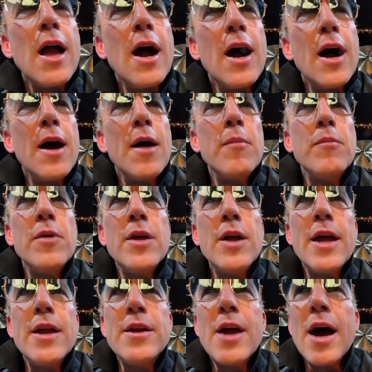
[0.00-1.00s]

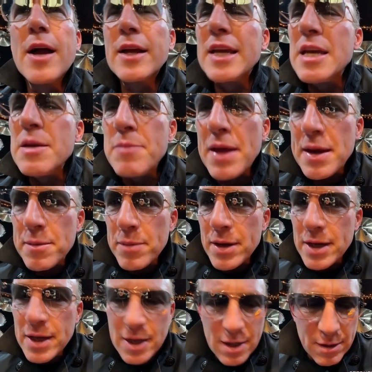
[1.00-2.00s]
and not keep
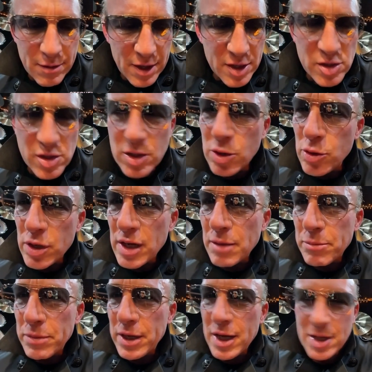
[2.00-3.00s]
anybody excluded,
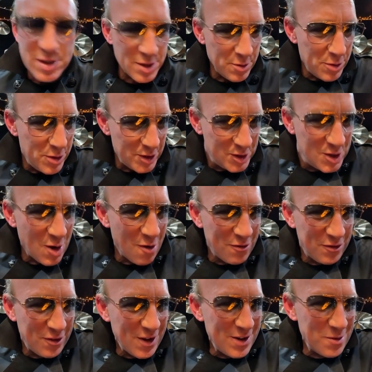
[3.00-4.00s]
because it was so
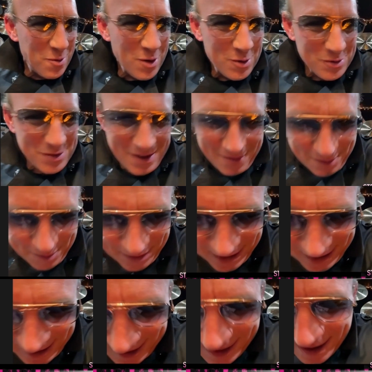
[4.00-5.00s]
fun to work with
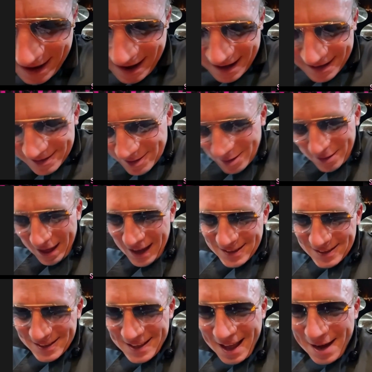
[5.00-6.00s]
everybody. So
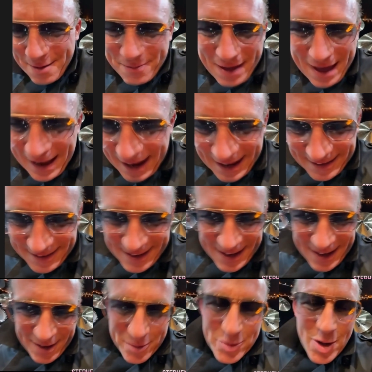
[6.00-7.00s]
that's not a bad
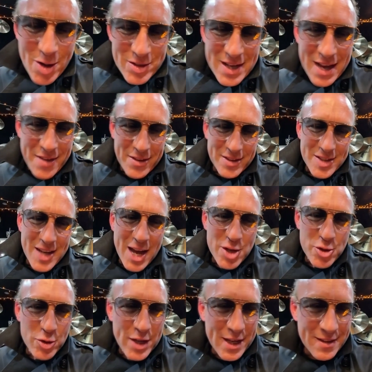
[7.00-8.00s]
idea. Who knows how the
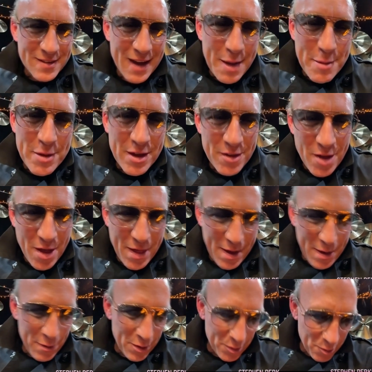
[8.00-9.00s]
scheduling and timing of all
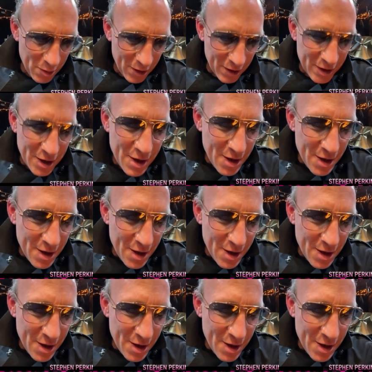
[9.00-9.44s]
that would work.